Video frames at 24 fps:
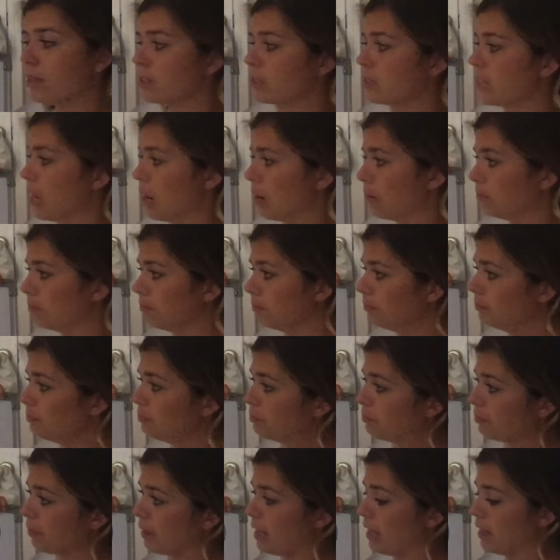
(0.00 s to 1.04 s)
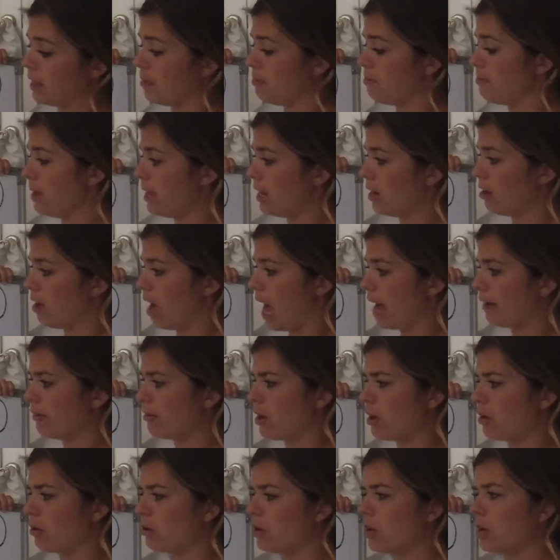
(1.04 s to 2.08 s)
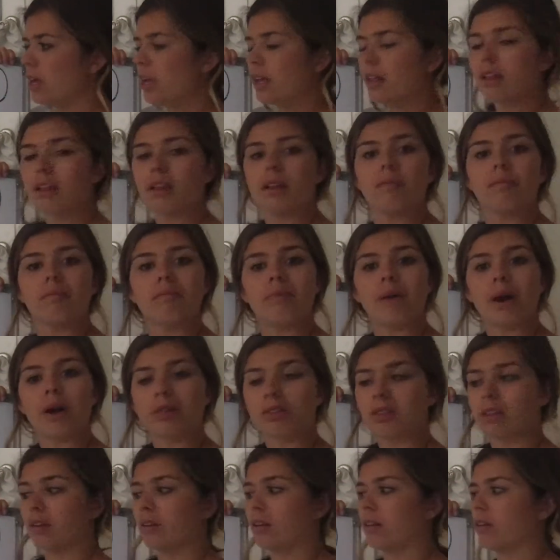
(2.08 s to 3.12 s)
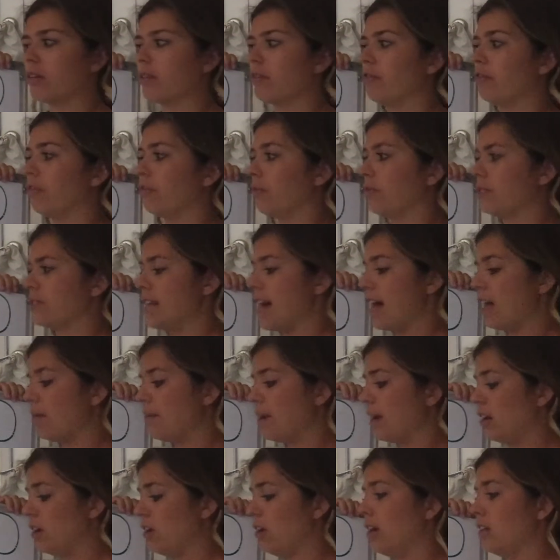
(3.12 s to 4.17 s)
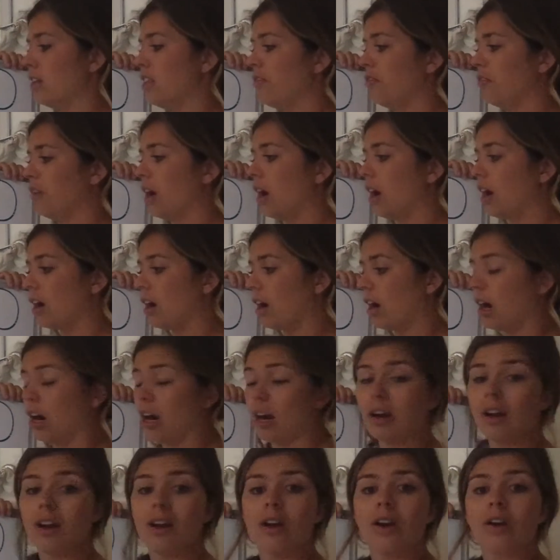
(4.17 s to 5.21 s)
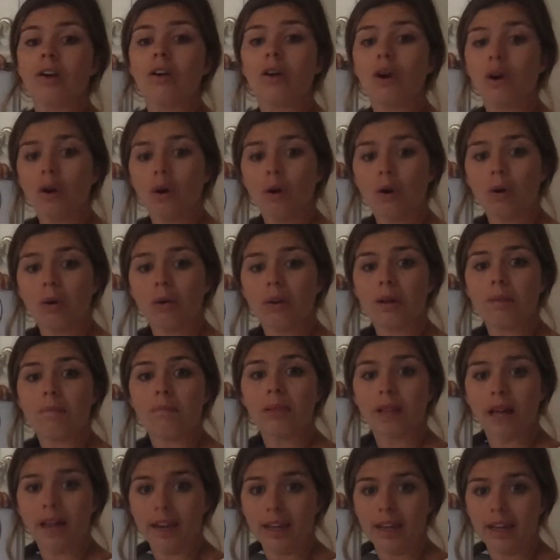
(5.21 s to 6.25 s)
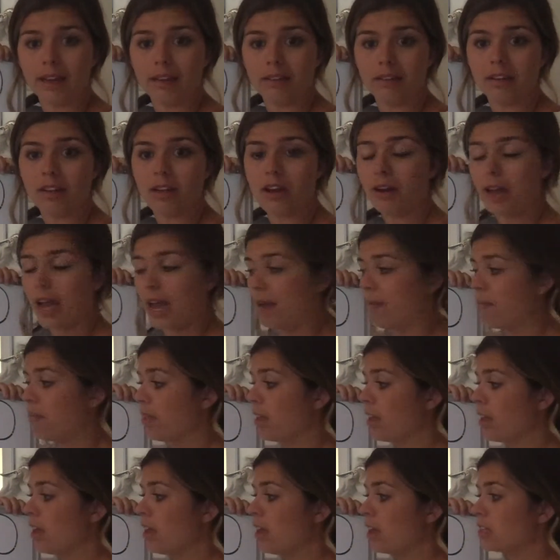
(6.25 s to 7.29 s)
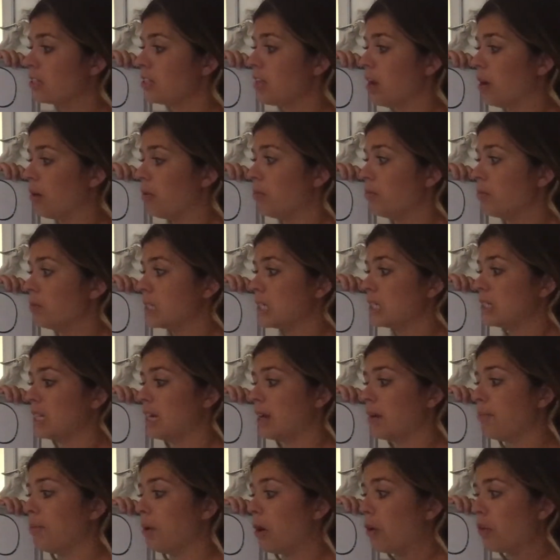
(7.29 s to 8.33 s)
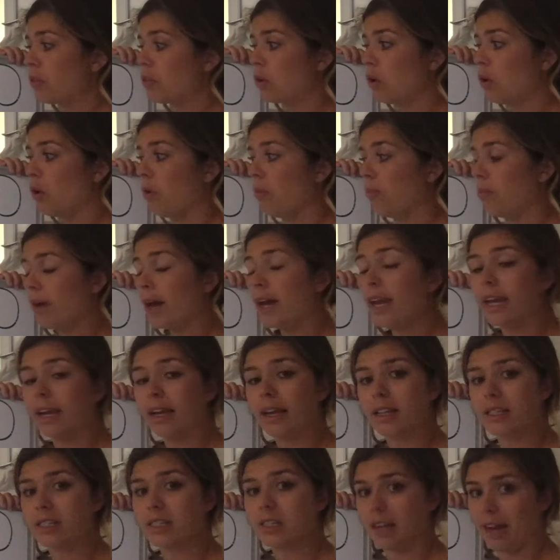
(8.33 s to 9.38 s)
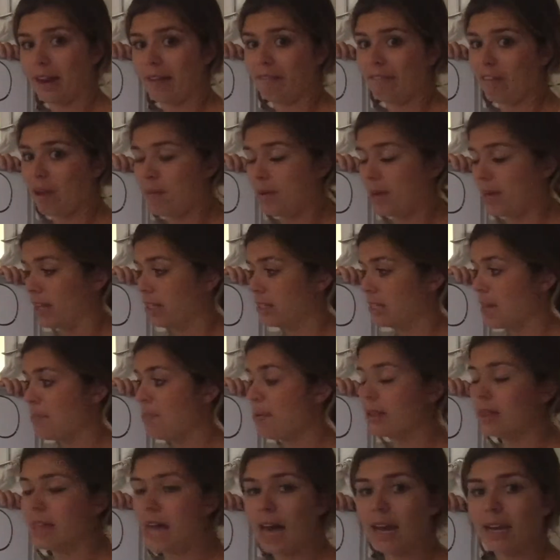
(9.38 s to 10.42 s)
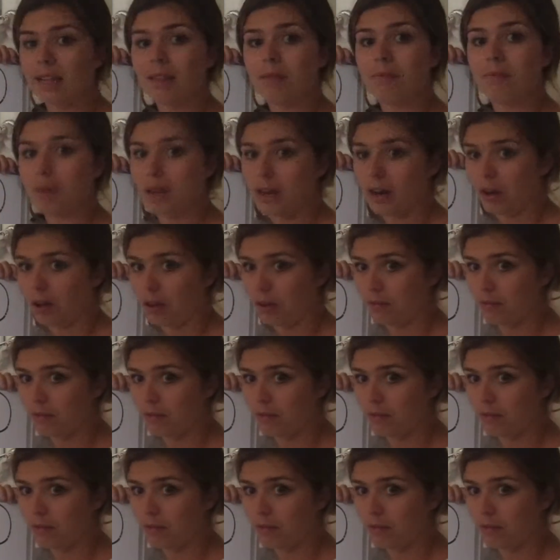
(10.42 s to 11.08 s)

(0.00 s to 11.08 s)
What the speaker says: So in the middle, I wrote both the salamander and the frog are cold-blooded, okay? So since they're both cold-blooded because they're amphibians, I put that in the middle.